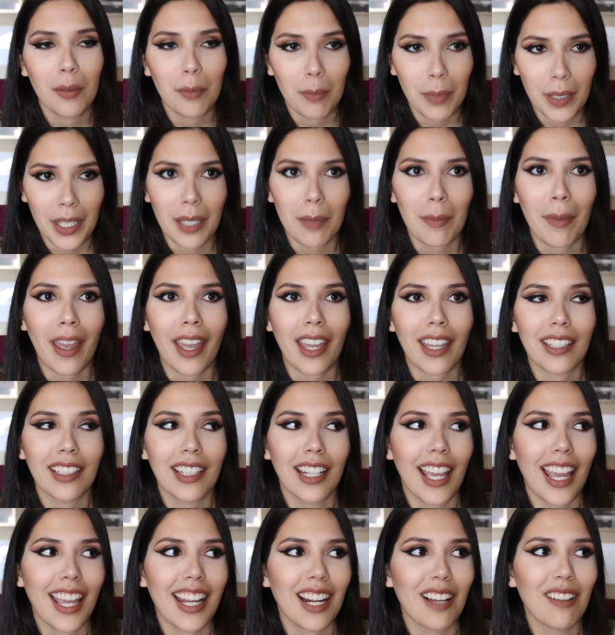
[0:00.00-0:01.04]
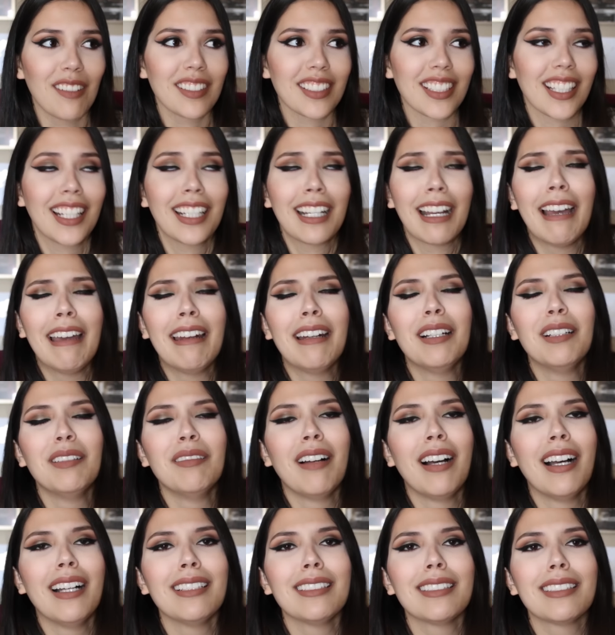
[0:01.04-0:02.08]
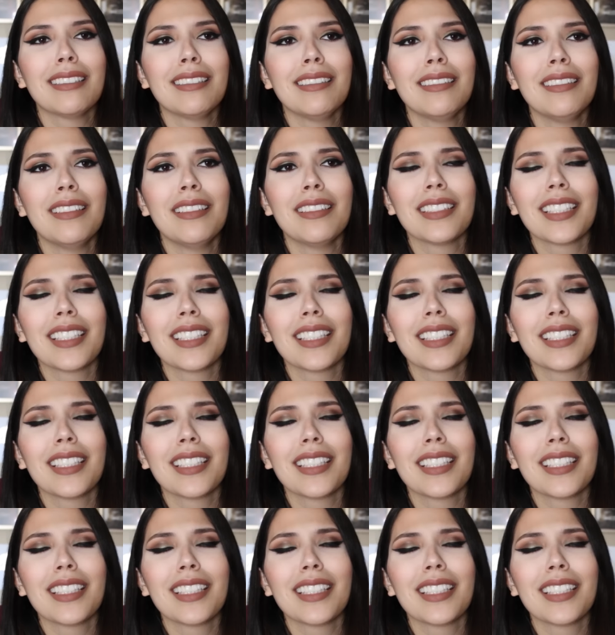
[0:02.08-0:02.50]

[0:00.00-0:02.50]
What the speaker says: be a man. And I was like, I don't want to.